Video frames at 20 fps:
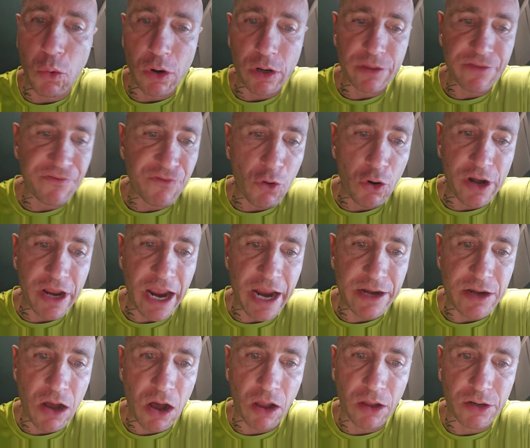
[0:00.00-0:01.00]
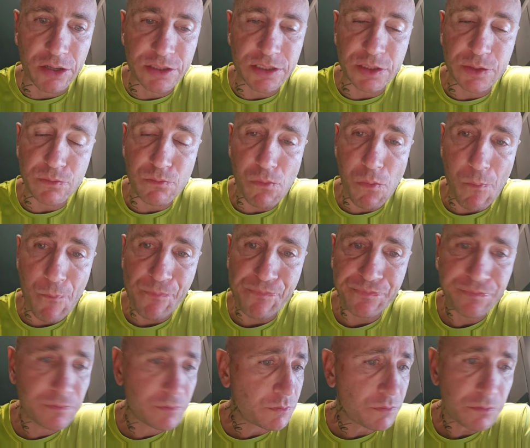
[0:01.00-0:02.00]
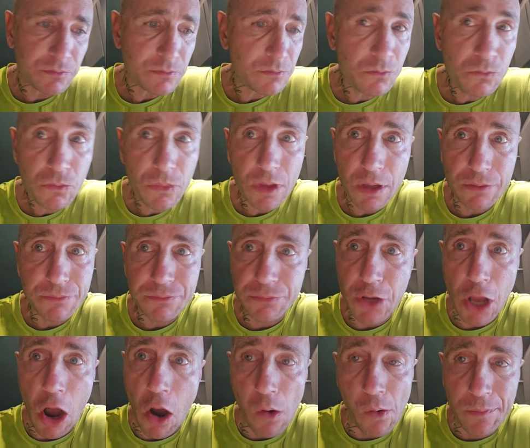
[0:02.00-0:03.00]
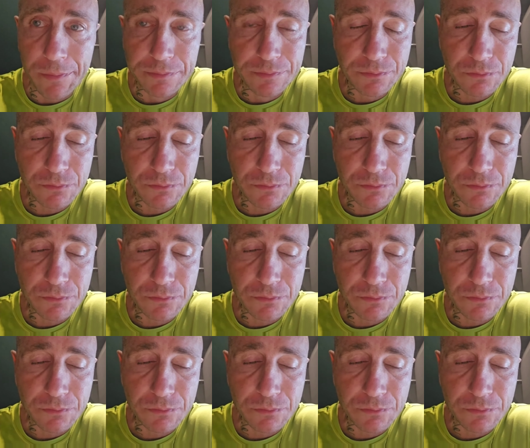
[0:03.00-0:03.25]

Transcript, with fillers: worth $48? No.